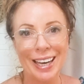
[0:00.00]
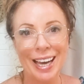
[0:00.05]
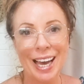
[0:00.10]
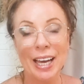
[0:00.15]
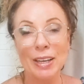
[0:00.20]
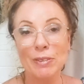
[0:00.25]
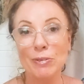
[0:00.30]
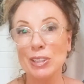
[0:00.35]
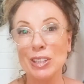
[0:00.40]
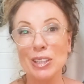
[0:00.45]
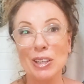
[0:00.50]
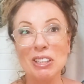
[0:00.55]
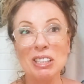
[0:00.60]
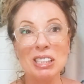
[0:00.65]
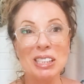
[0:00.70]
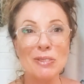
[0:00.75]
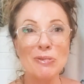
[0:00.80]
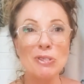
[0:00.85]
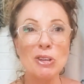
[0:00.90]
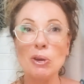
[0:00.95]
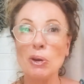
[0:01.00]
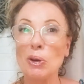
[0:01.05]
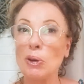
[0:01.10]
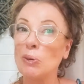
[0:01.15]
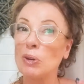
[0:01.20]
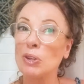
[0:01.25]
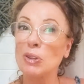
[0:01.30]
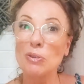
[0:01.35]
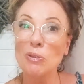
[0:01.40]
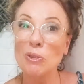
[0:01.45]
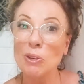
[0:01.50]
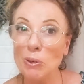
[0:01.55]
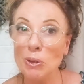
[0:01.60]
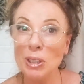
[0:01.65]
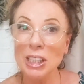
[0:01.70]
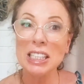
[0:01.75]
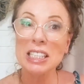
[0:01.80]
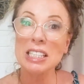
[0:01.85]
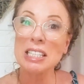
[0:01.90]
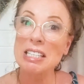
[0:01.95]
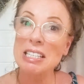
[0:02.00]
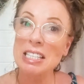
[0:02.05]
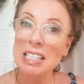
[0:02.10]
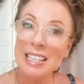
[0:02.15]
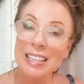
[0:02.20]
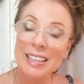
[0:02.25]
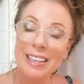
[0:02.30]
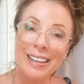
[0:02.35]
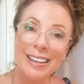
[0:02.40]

And for those of you who are through it,